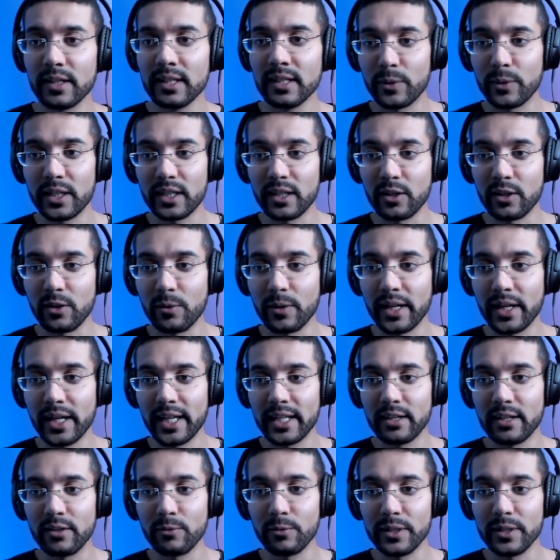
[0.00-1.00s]
You can go ahead
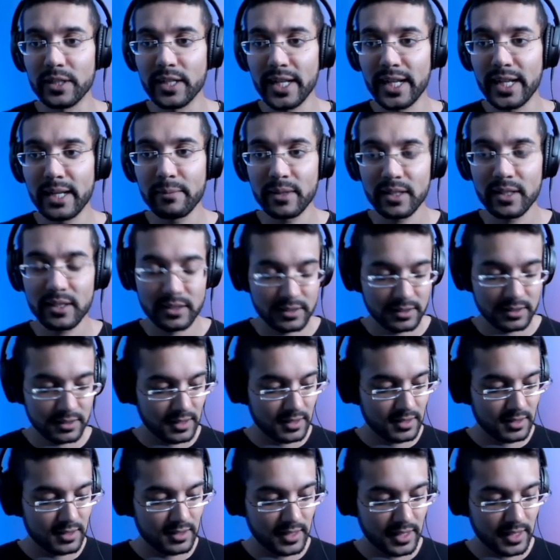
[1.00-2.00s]
and rename this.
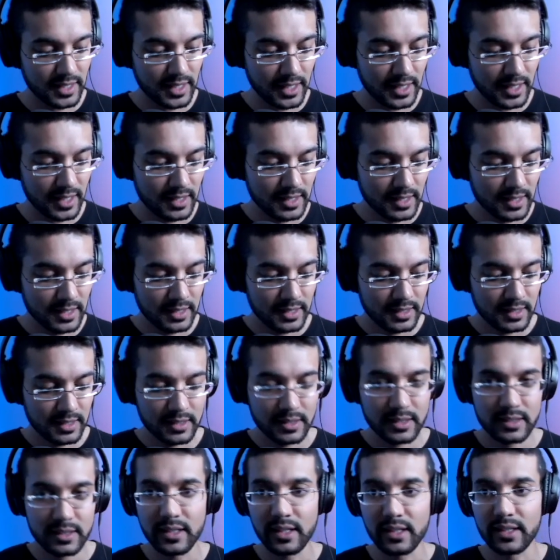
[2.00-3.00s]
Let's say
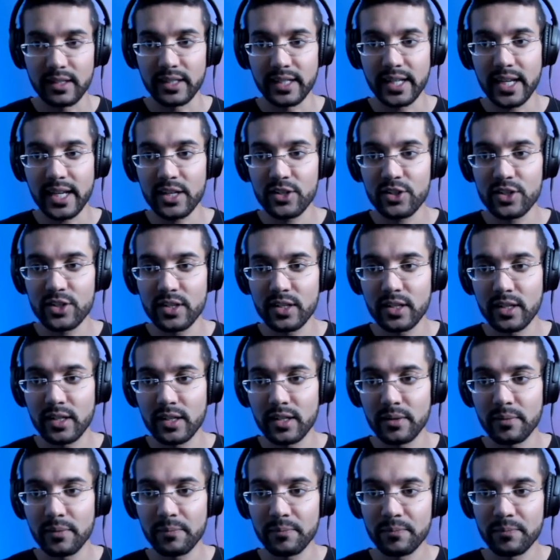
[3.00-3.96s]
delegation.